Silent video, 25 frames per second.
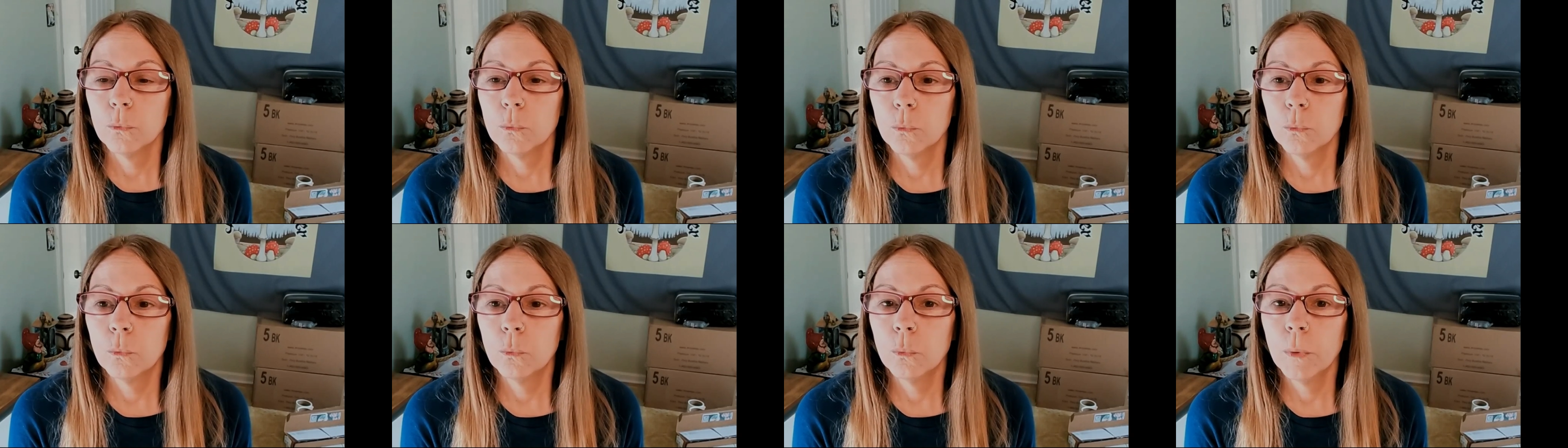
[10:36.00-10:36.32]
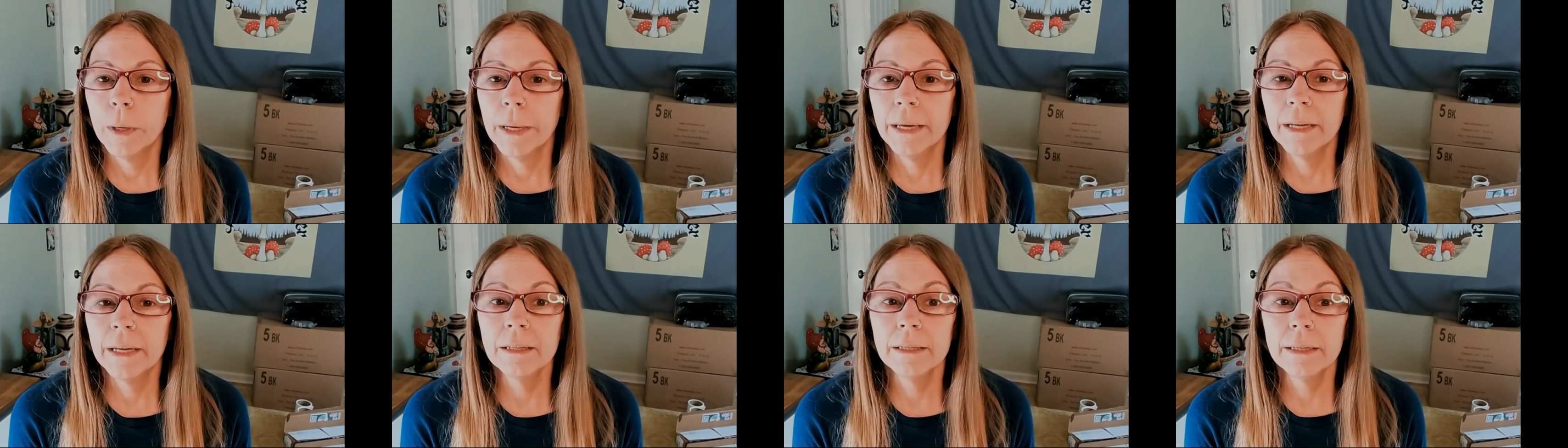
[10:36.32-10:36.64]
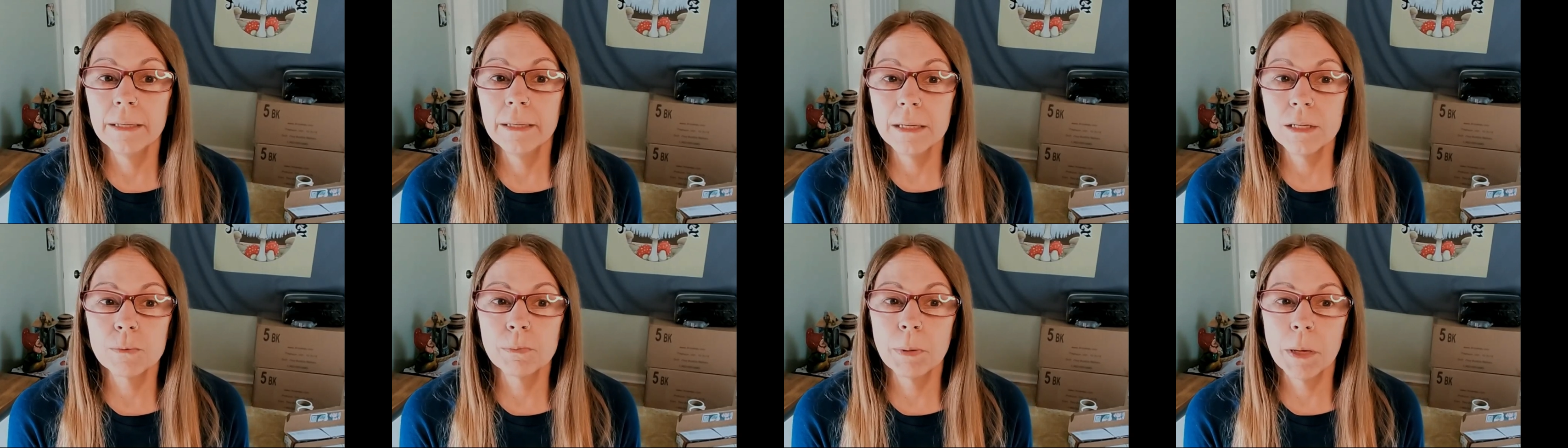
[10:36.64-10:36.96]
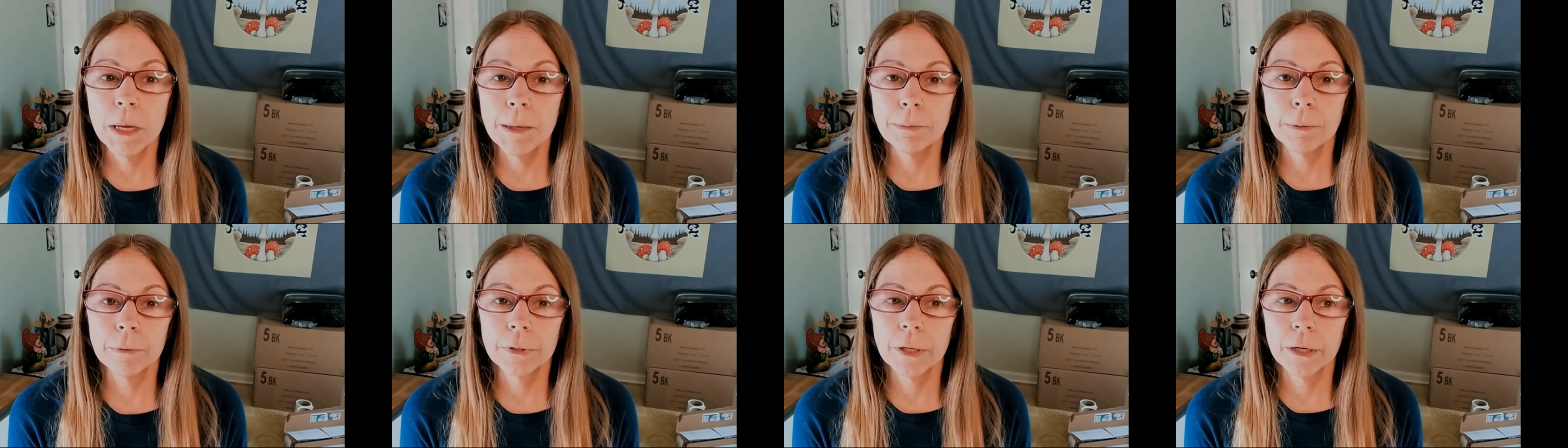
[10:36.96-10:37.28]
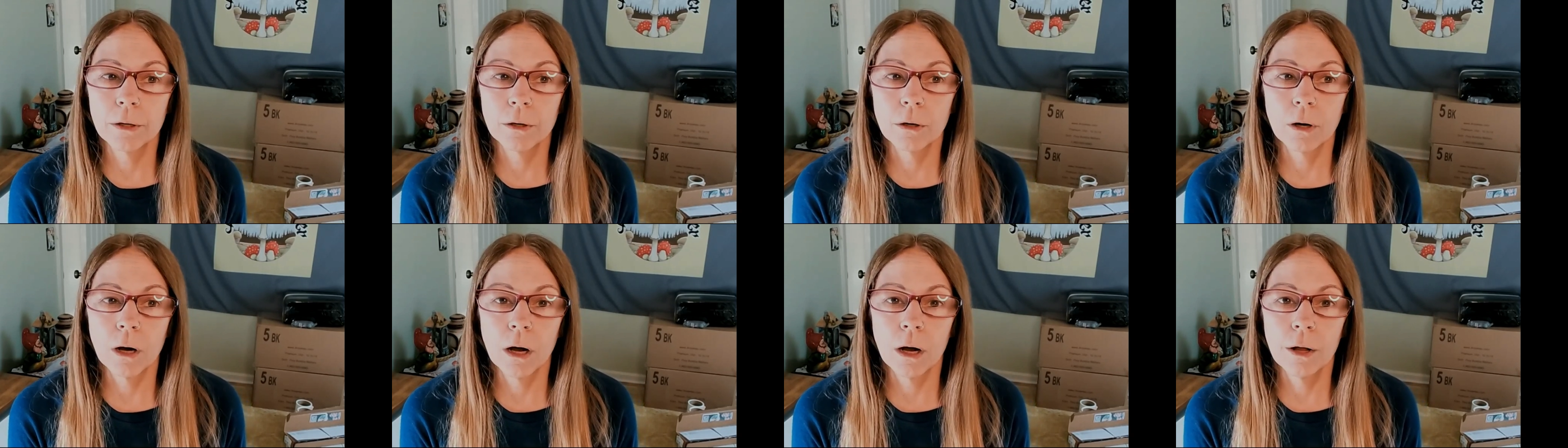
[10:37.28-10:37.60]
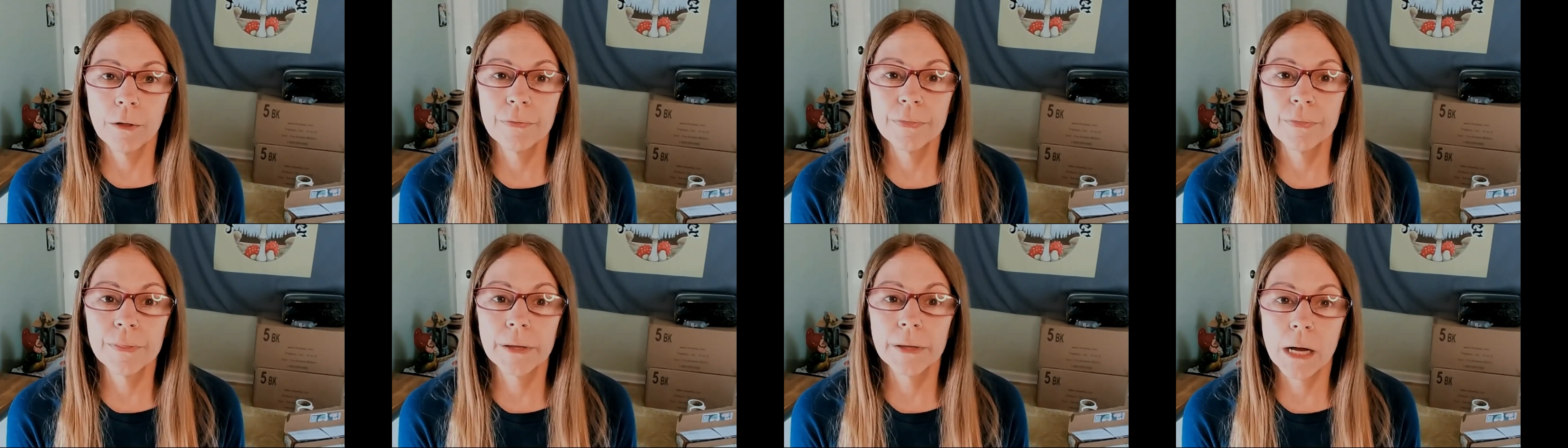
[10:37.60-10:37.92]
When these people that are
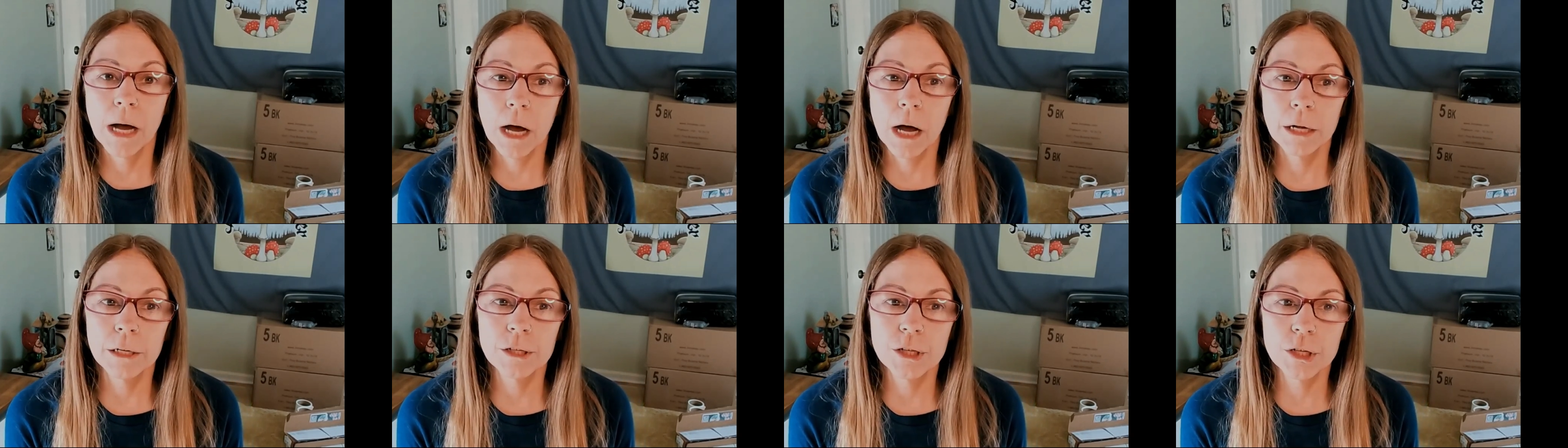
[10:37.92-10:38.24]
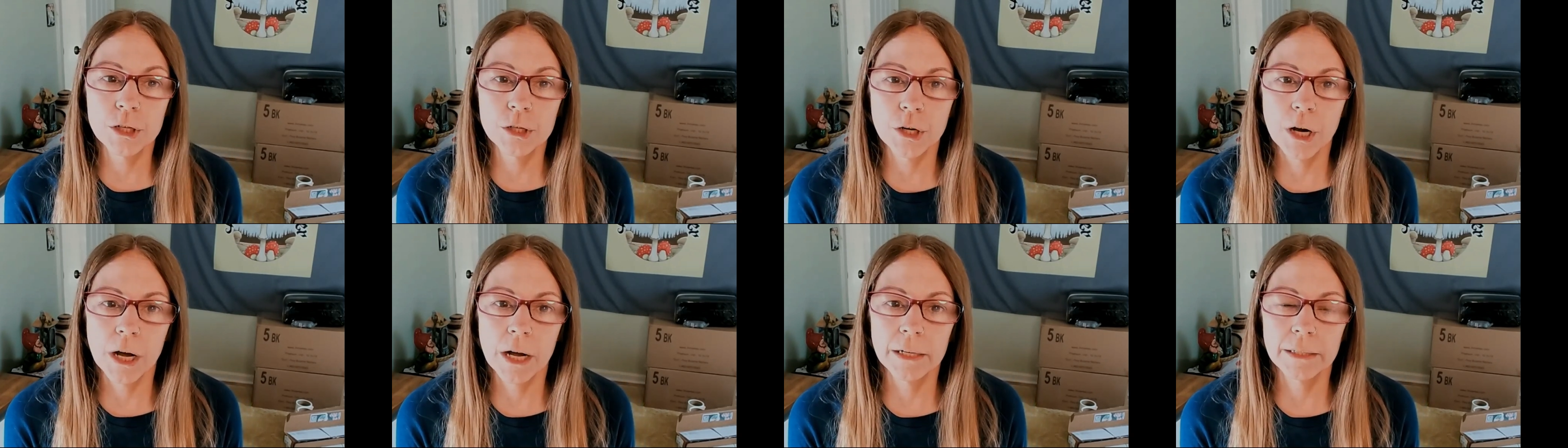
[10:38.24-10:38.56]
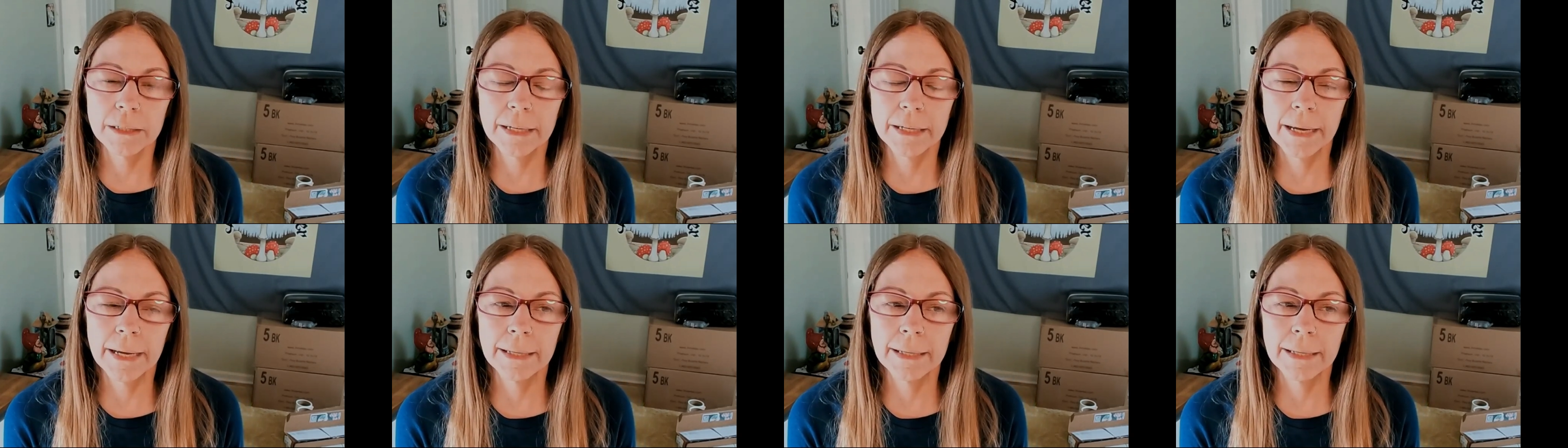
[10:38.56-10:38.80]
on the construct